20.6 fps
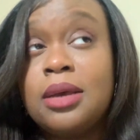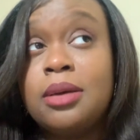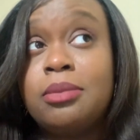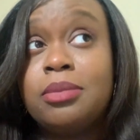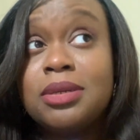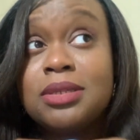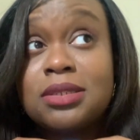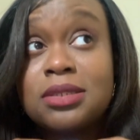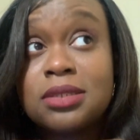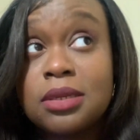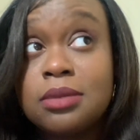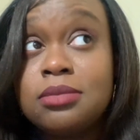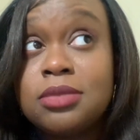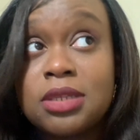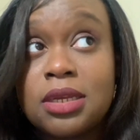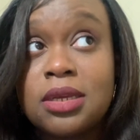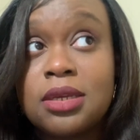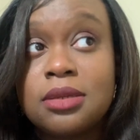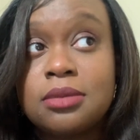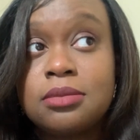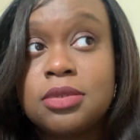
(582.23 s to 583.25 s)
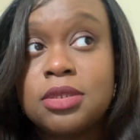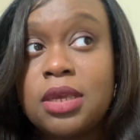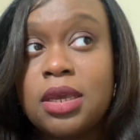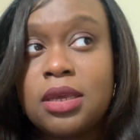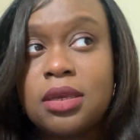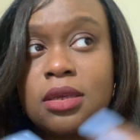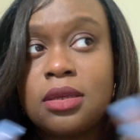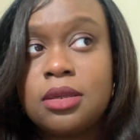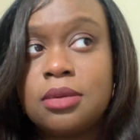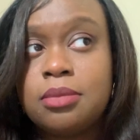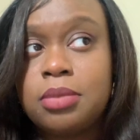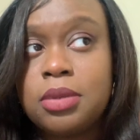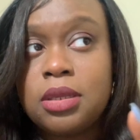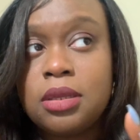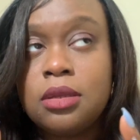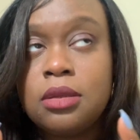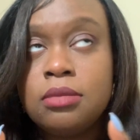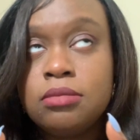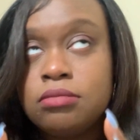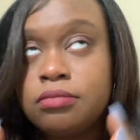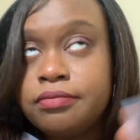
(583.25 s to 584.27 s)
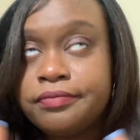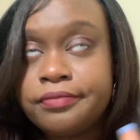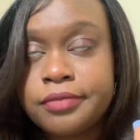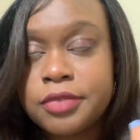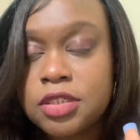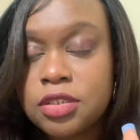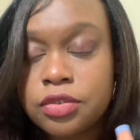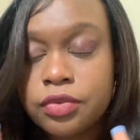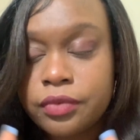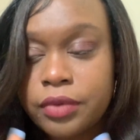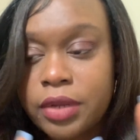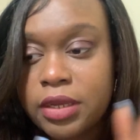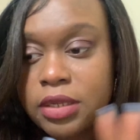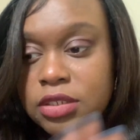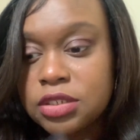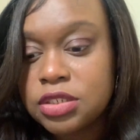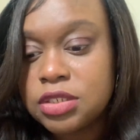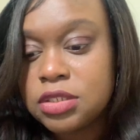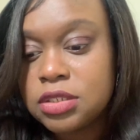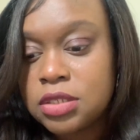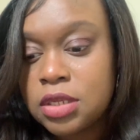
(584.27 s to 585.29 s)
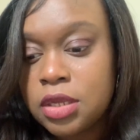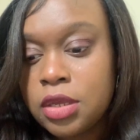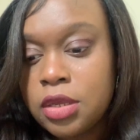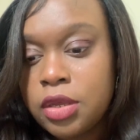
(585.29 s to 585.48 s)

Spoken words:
but sometimes, it could be interactions